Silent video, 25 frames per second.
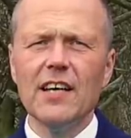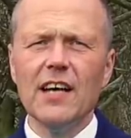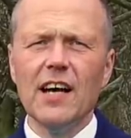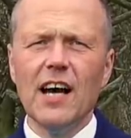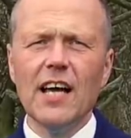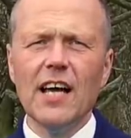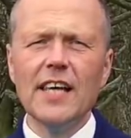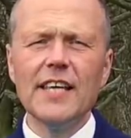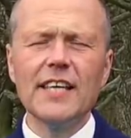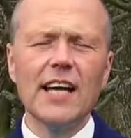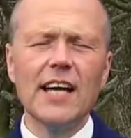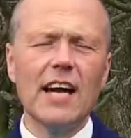
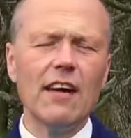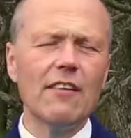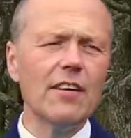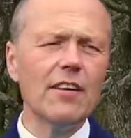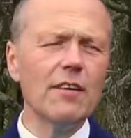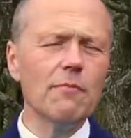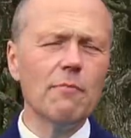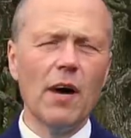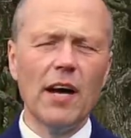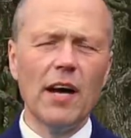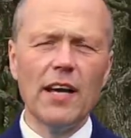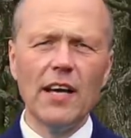I
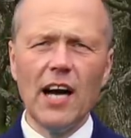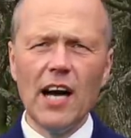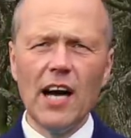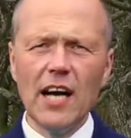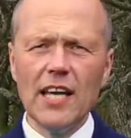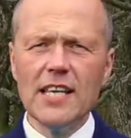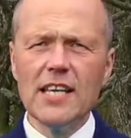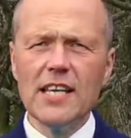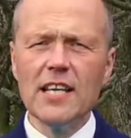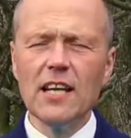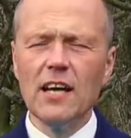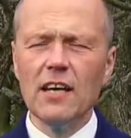carry my
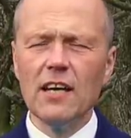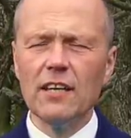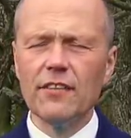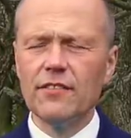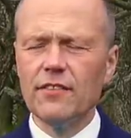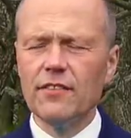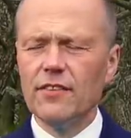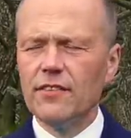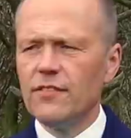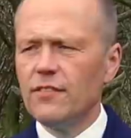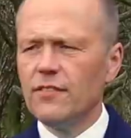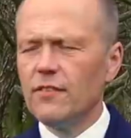
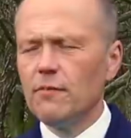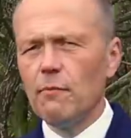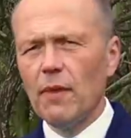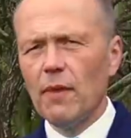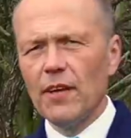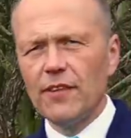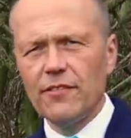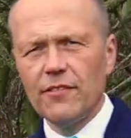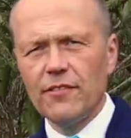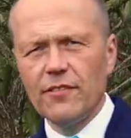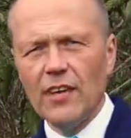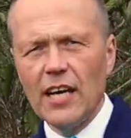eyeglasses,
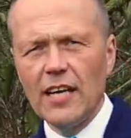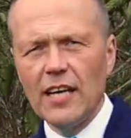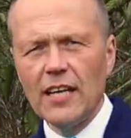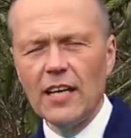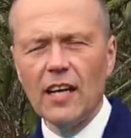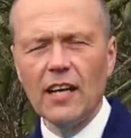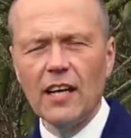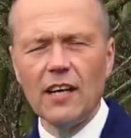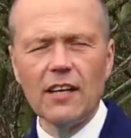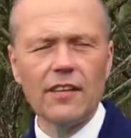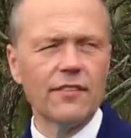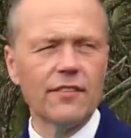my
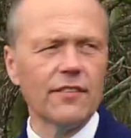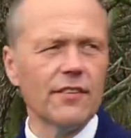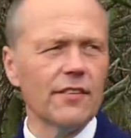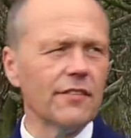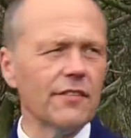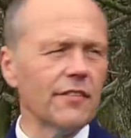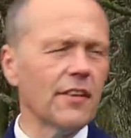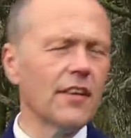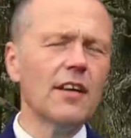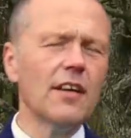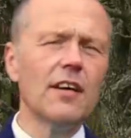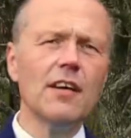
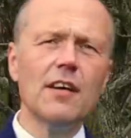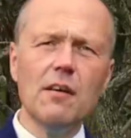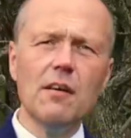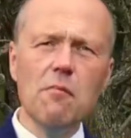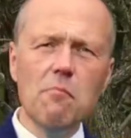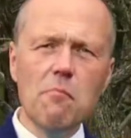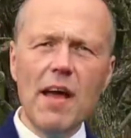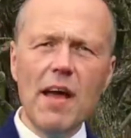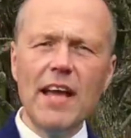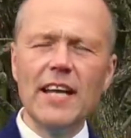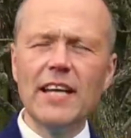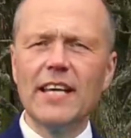sunglasses,
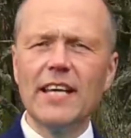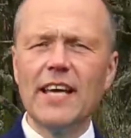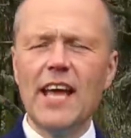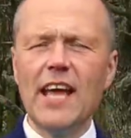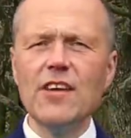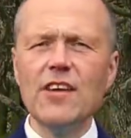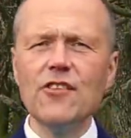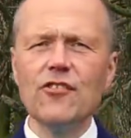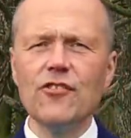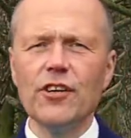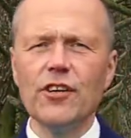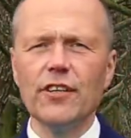
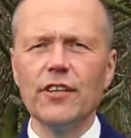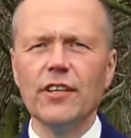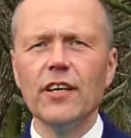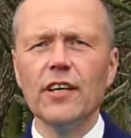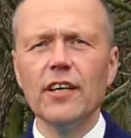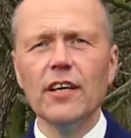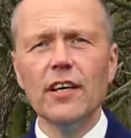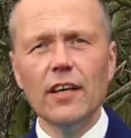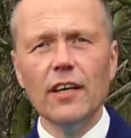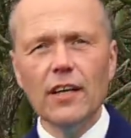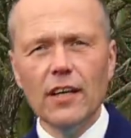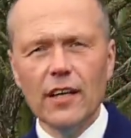medication,
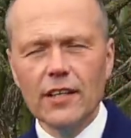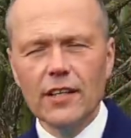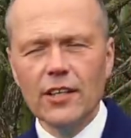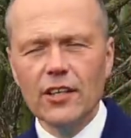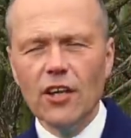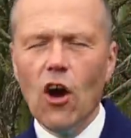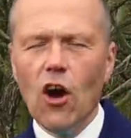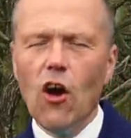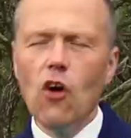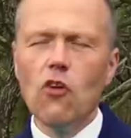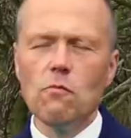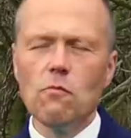a
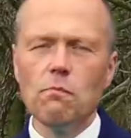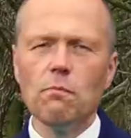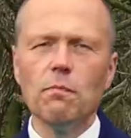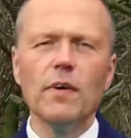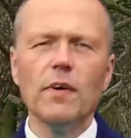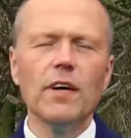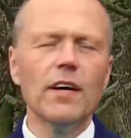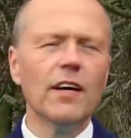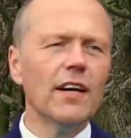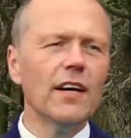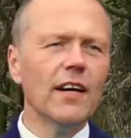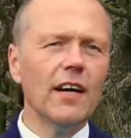comb,
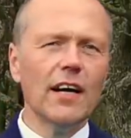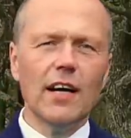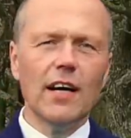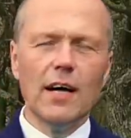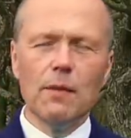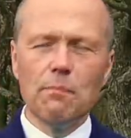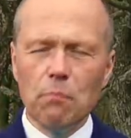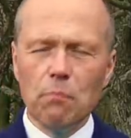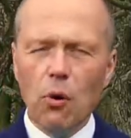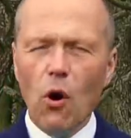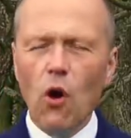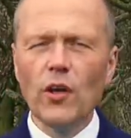
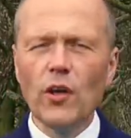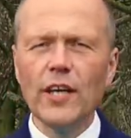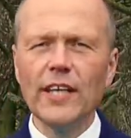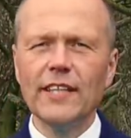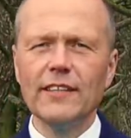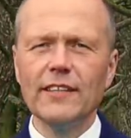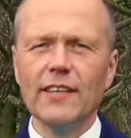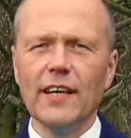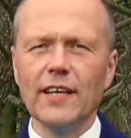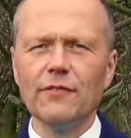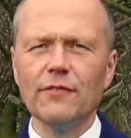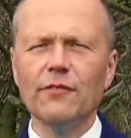a
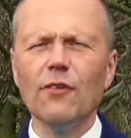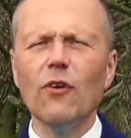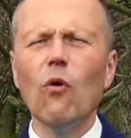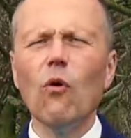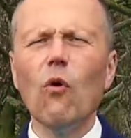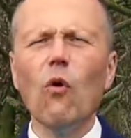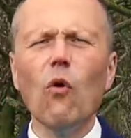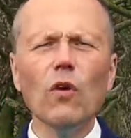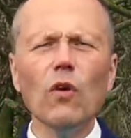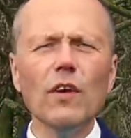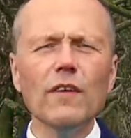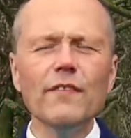pocket knife,
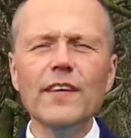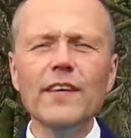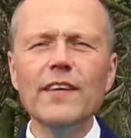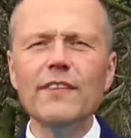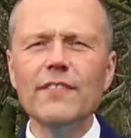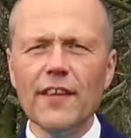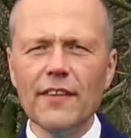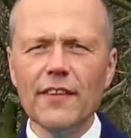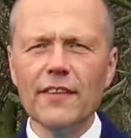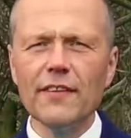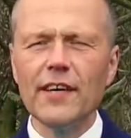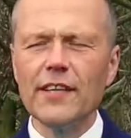all of
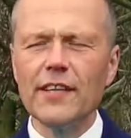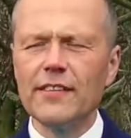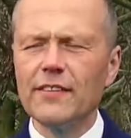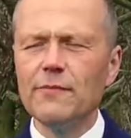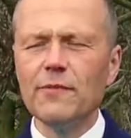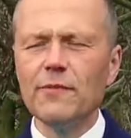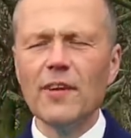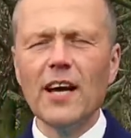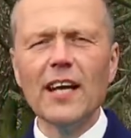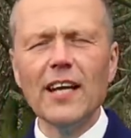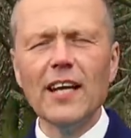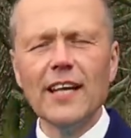these other
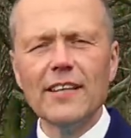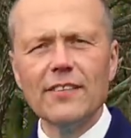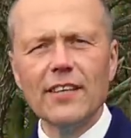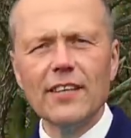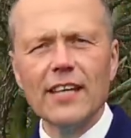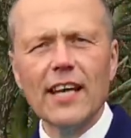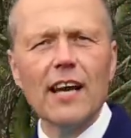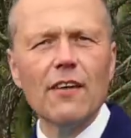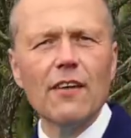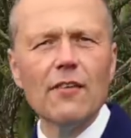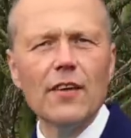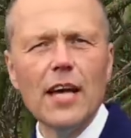items. I like to
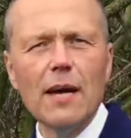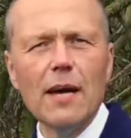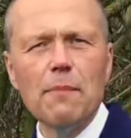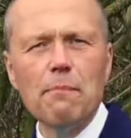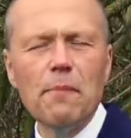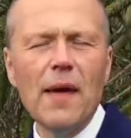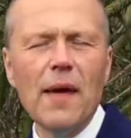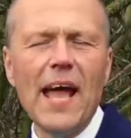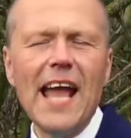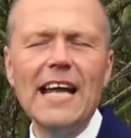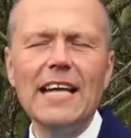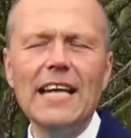carry a
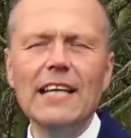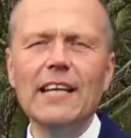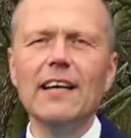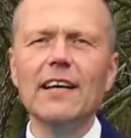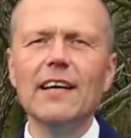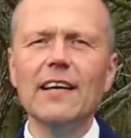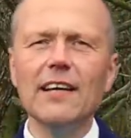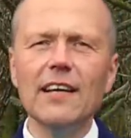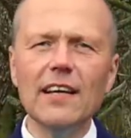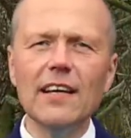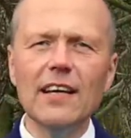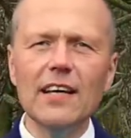pen,
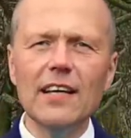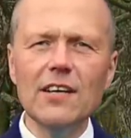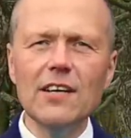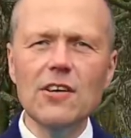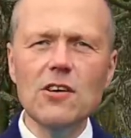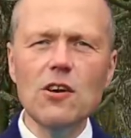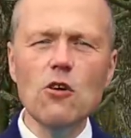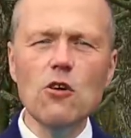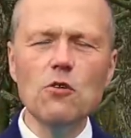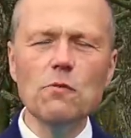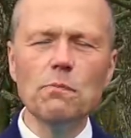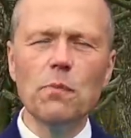a
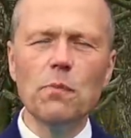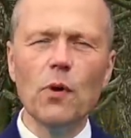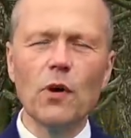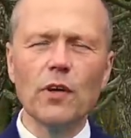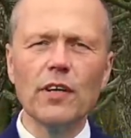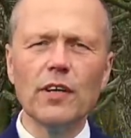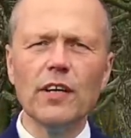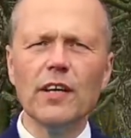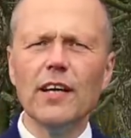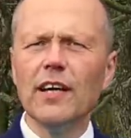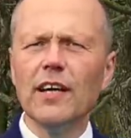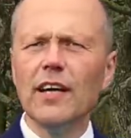
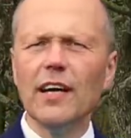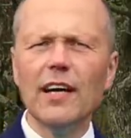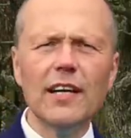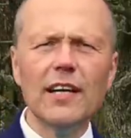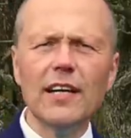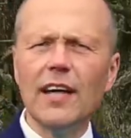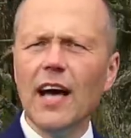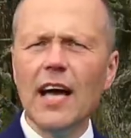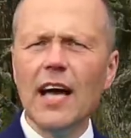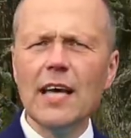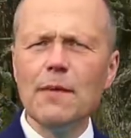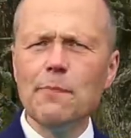notebook,
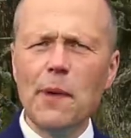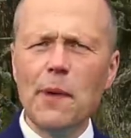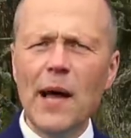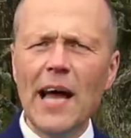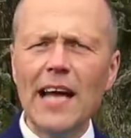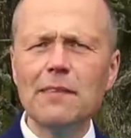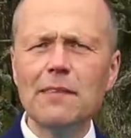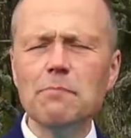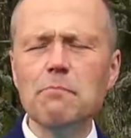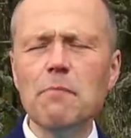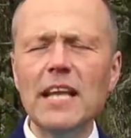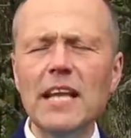an
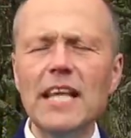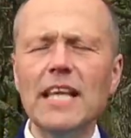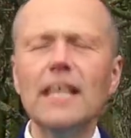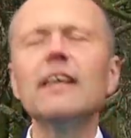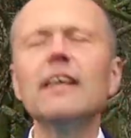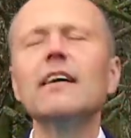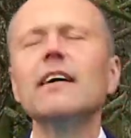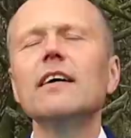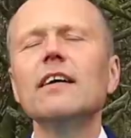iPad mini.